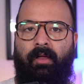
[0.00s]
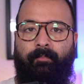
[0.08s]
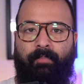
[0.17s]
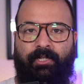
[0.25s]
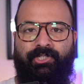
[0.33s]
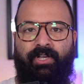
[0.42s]
a
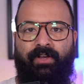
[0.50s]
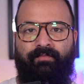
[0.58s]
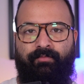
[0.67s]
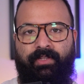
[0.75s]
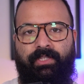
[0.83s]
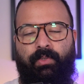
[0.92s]
bunch of
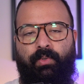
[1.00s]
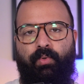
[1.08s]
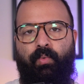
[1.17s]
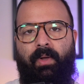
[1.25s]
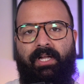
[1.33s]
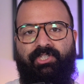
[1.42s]
really
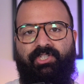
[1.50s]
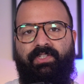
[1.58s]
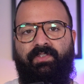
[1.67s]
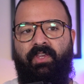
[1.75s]
cool watches,